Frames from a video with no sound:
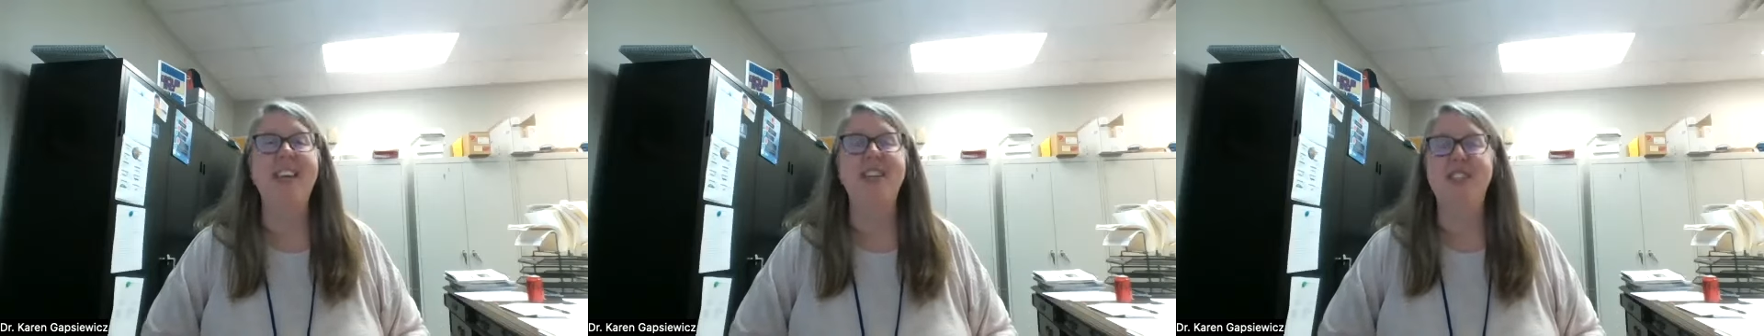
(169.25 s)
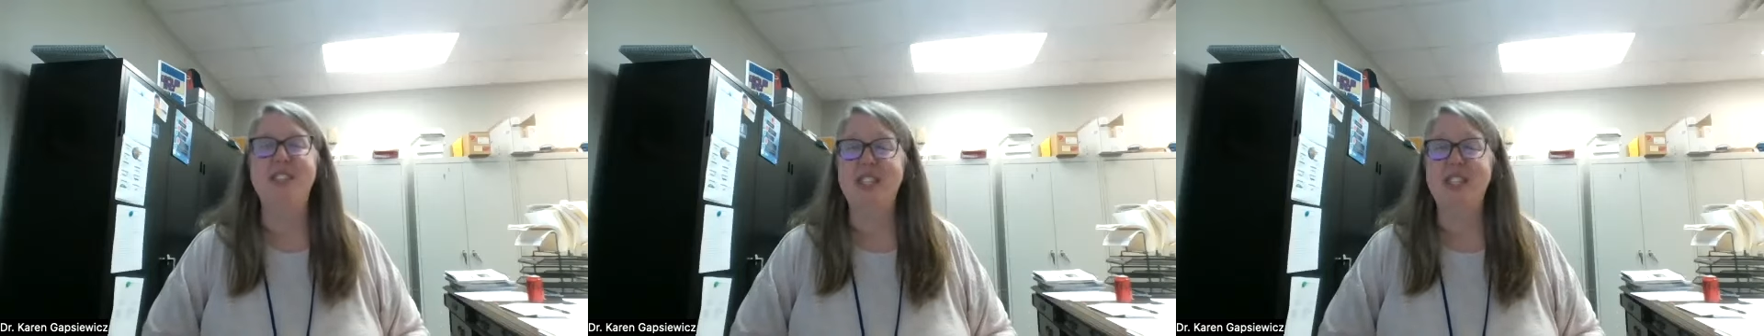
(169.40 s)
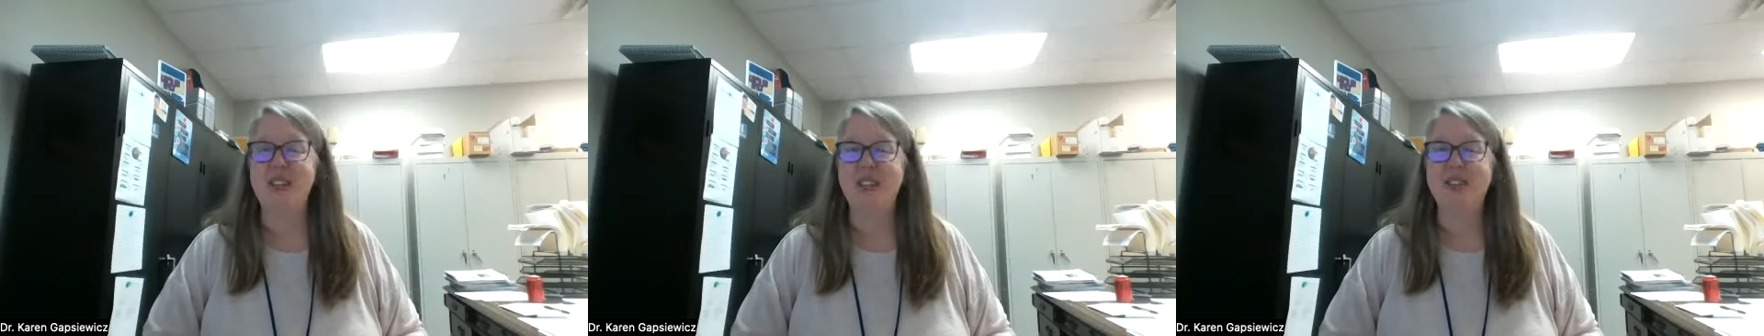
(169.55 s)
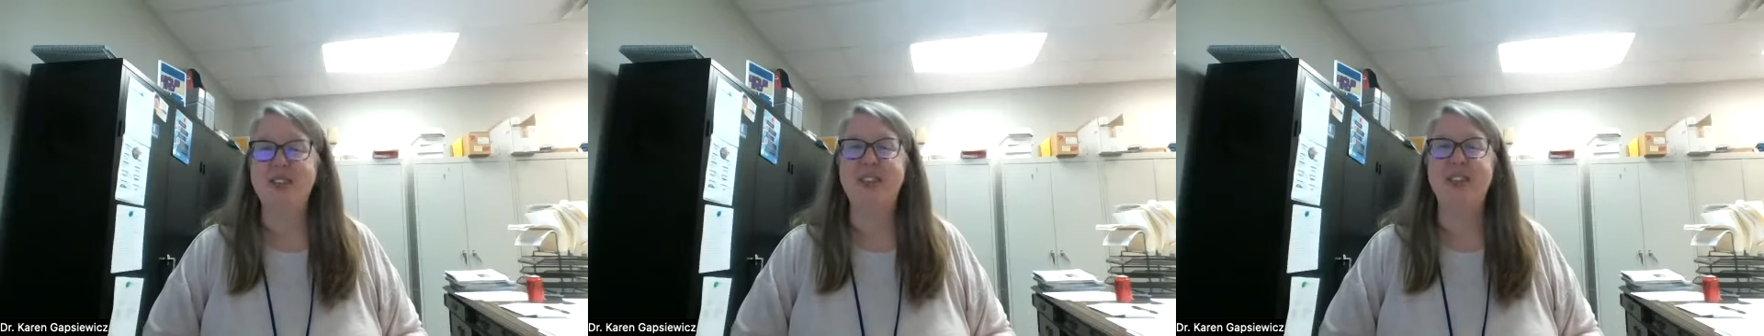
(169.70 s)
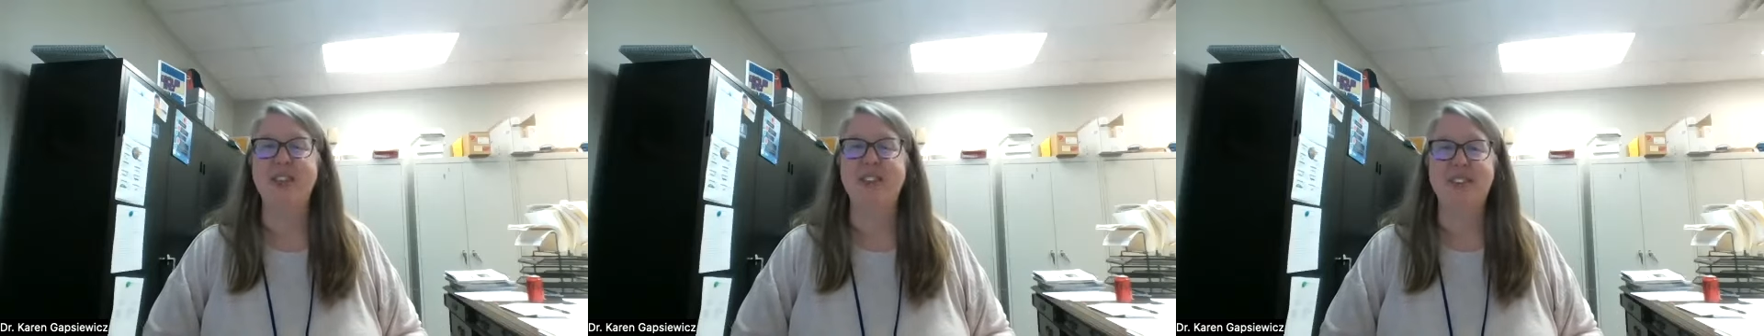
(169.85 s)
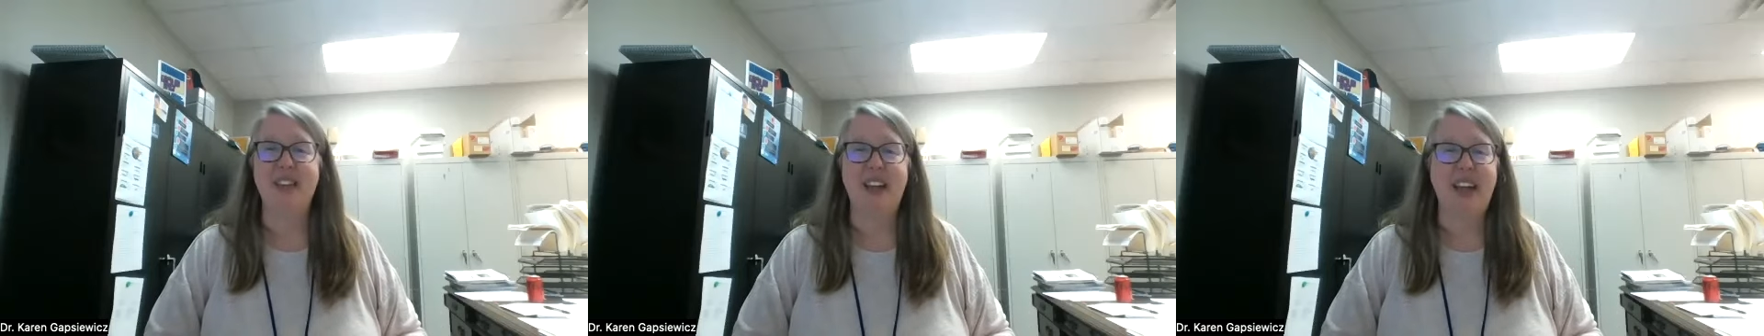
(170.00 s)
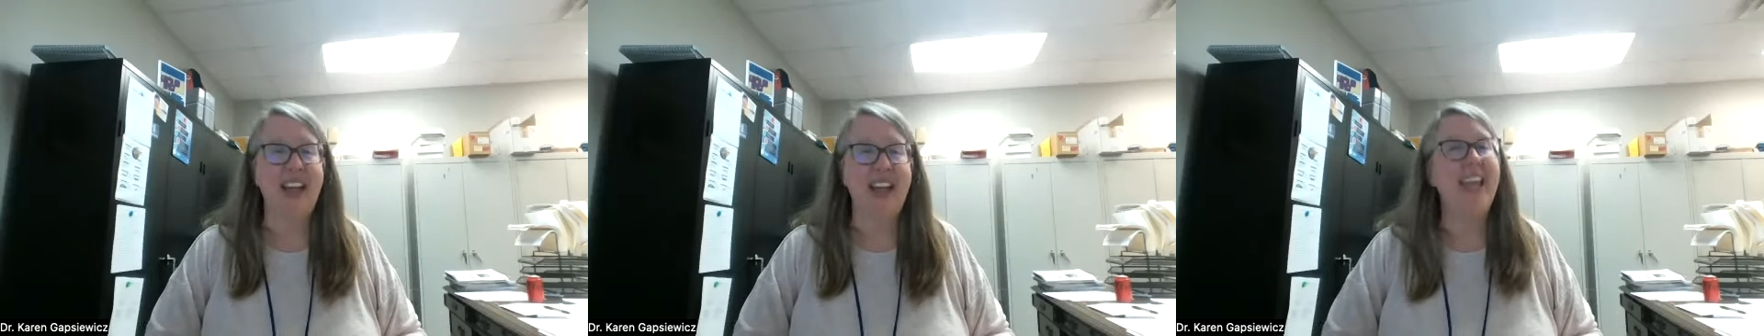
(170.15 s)
And she's
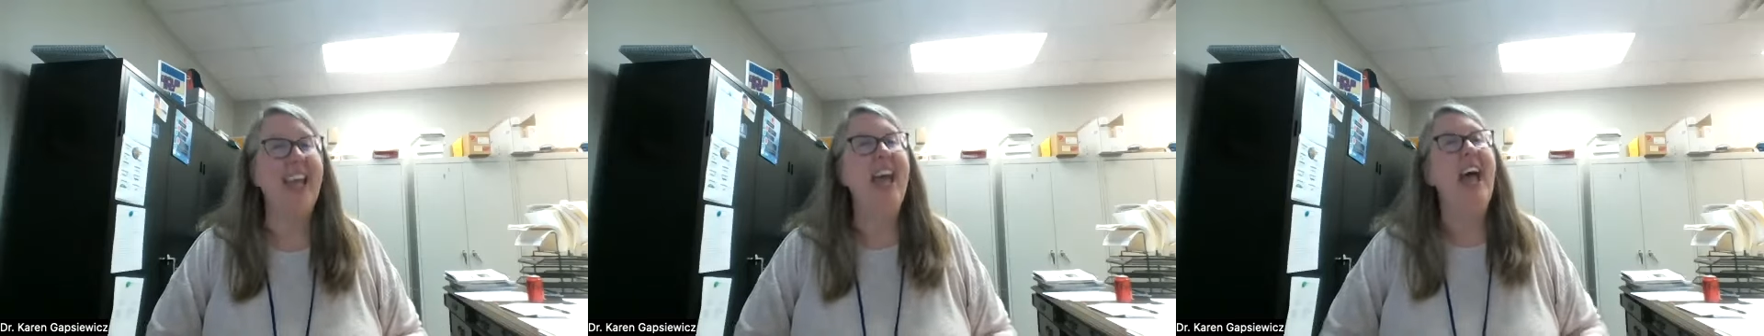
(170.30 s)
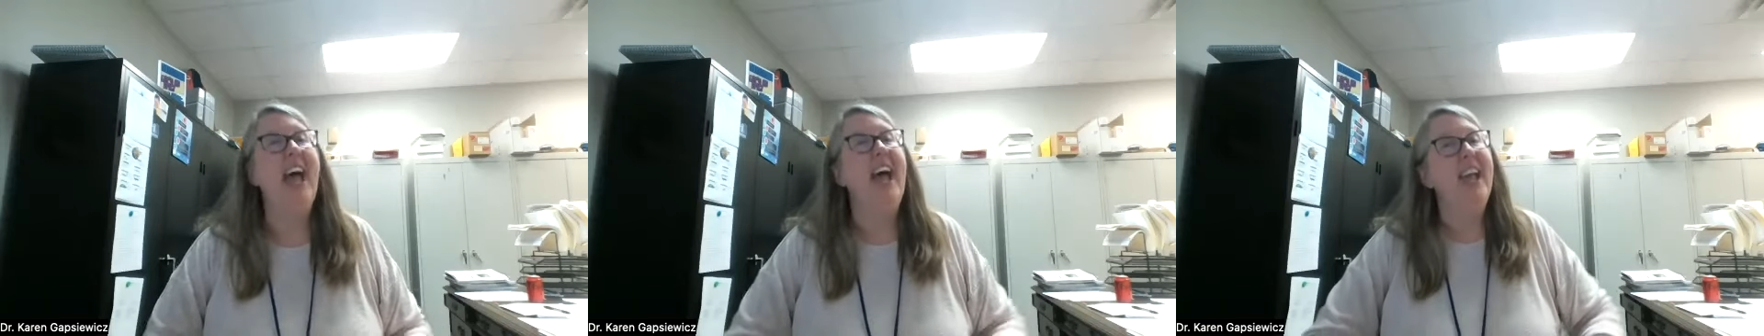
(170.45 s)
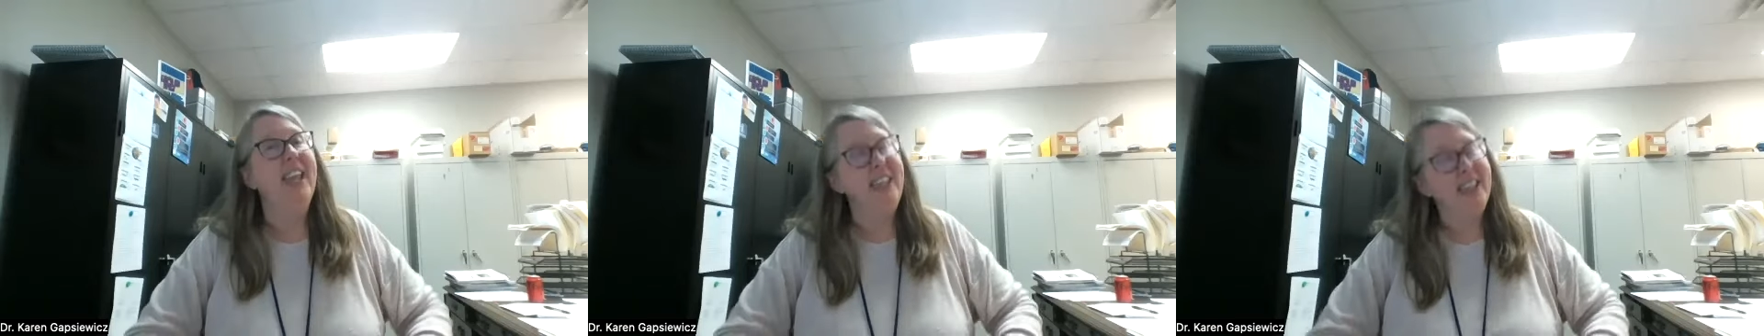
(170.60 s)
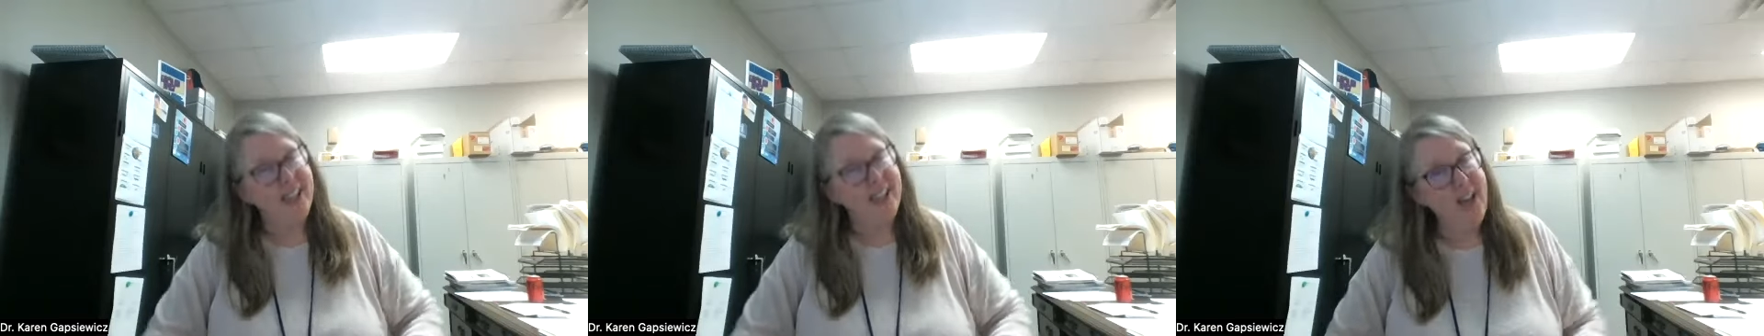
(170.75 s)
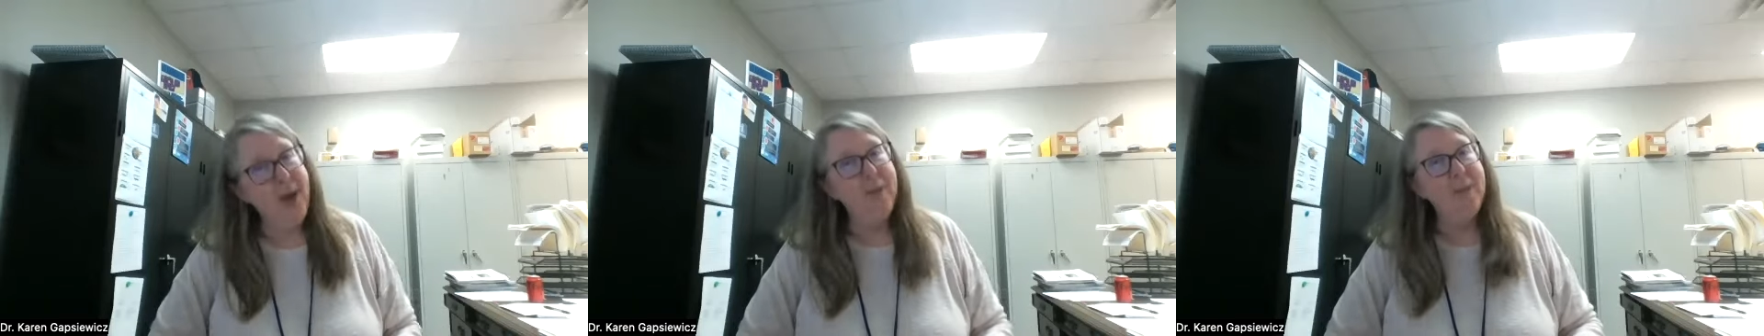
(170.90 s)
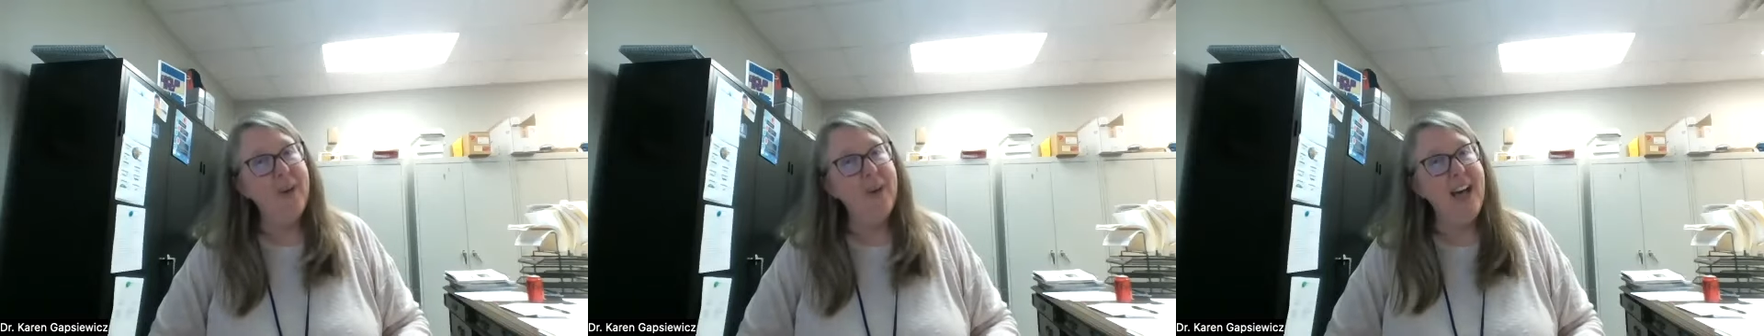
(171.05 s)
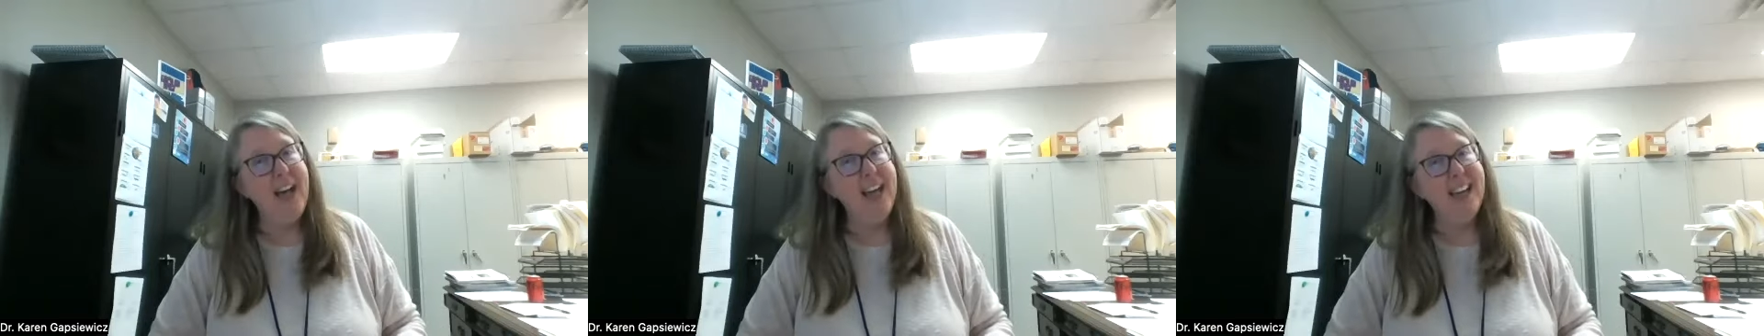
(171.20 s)
just like, you
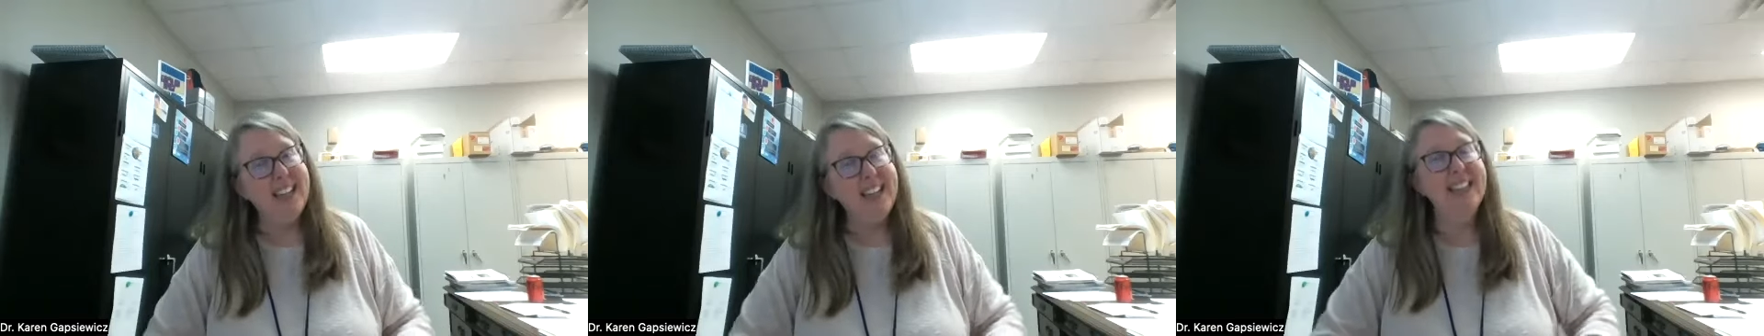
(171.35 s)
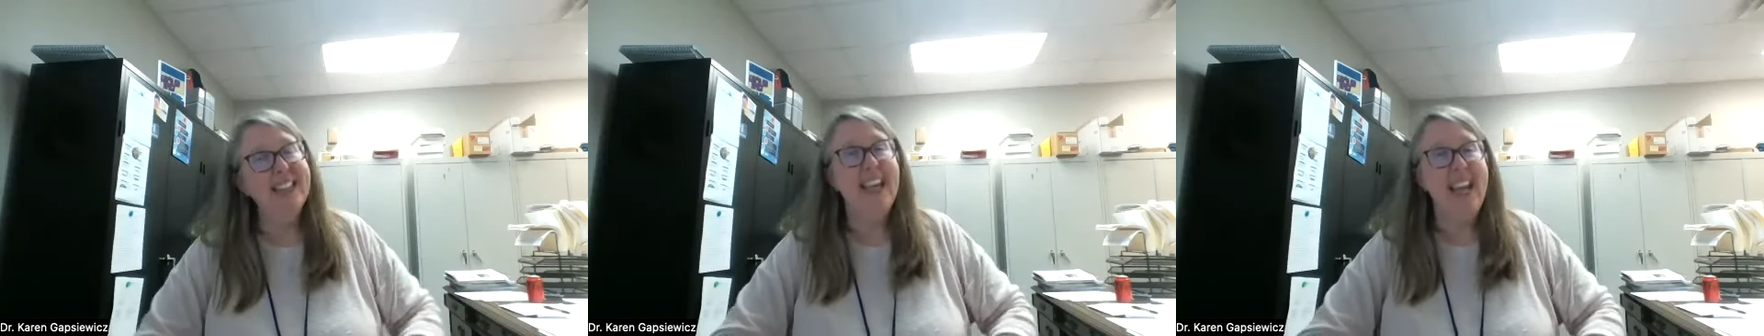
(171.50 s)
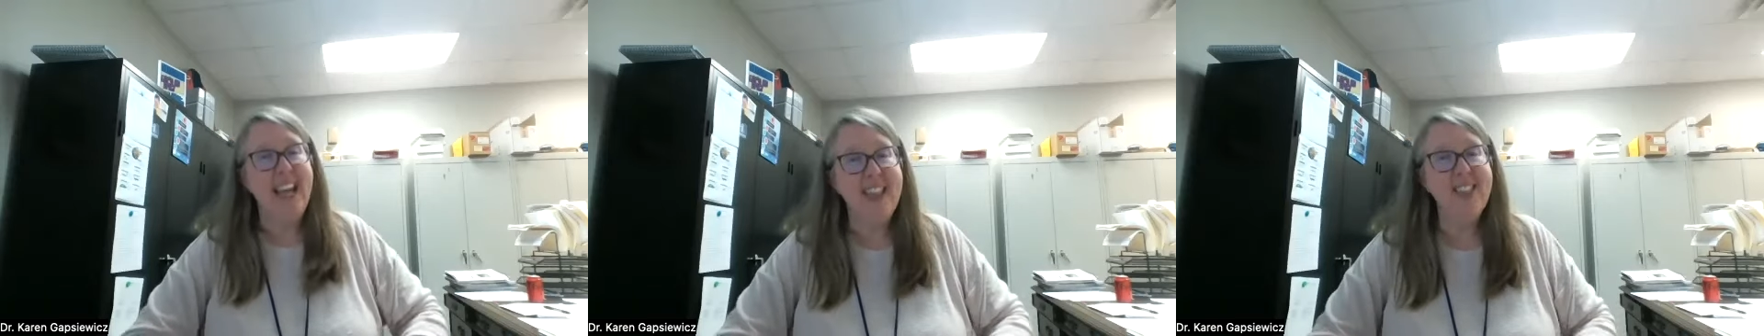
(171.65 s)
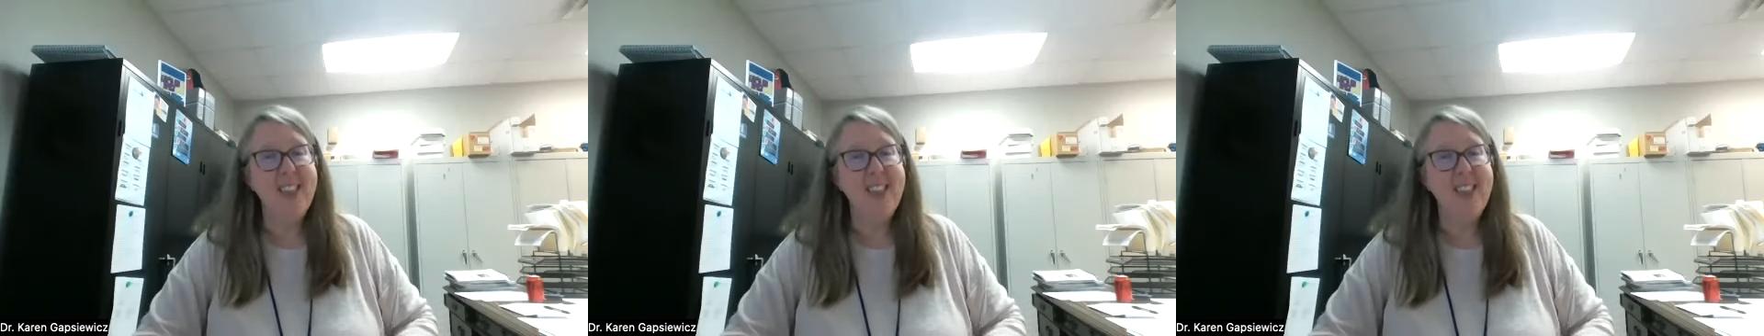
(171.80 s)
know what?